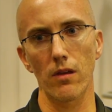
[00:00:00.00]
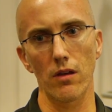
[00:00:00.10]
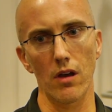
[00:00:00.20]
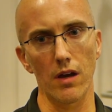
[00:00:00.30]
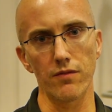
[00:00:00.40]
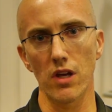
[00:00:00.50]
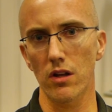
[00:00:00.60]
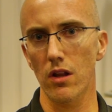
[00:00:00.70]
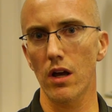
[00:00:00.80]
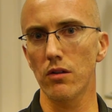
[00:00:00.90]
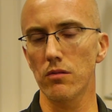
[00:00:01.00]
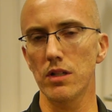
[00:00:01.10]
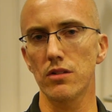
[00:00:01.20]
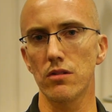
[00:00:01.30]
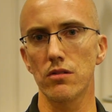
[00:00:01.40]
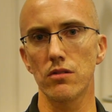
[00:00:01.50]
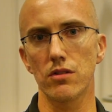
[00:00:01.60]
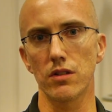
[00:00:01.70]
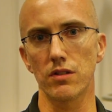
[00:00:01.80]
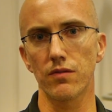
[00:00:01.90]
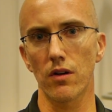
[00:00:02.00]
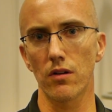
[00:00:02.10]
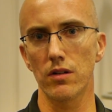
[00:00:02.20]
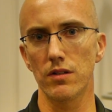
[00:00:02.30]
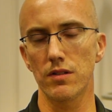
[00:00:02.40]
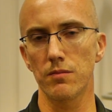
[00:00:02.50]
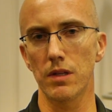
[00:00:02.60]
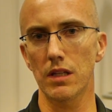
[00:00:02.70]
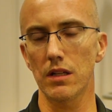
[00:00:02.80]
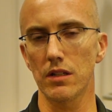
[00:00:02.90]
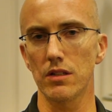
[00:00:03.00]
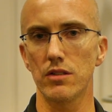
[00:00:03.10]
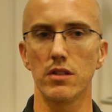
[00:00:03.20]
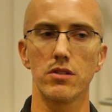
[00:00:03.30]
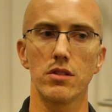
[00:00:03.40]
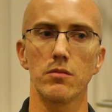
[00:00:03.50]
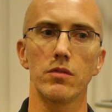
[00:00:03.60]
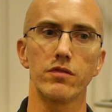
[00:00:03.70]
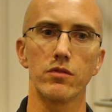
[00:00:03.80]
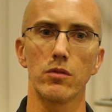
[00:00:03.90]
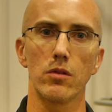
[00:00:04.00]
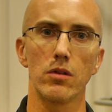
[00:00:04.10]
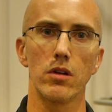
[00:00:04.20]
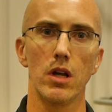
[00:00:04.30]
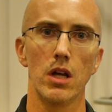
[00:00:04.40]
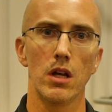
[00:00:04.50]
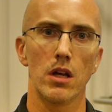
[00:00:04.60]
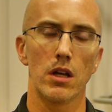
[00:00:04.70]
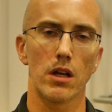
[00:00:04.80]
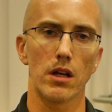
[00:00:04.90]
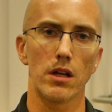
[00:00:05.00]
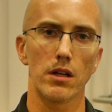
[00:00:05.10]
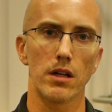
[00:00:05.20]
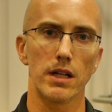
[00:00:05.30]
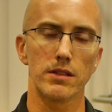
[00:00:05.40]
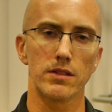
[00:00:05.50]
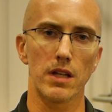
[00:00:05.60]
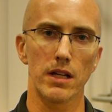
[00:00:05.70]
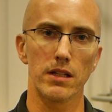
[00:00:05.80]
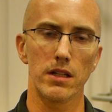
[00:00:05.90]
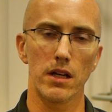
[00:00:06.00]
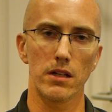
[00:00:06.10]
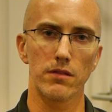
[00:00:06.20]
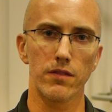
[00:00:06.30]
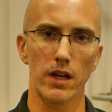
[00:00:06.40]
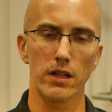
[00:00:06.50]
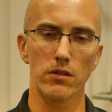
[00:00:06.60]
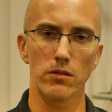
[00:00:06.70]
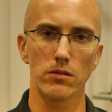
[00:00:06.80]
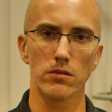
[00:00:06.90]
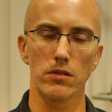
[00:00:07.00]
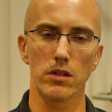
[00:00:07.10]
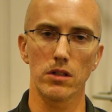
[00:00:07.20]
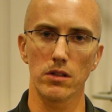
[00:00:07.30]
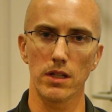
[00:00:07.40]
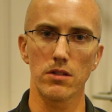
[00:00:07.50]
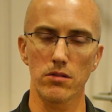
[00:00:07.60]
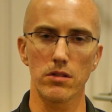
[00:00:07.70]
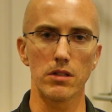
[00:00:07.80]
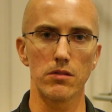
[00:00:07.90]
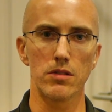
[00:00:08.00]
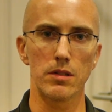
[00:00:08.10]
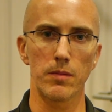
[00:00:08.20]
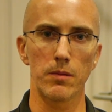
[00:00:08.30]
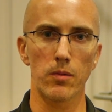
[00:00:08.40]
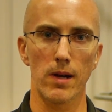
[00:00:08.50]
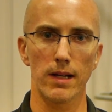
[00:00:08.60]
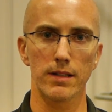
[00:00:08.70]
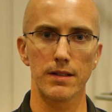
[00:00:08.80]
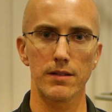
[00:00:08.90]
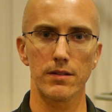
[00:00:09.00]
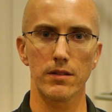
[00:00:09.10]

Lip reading: I've done a lot of research as far as making a decision before I decided on a final laser to use in my practice.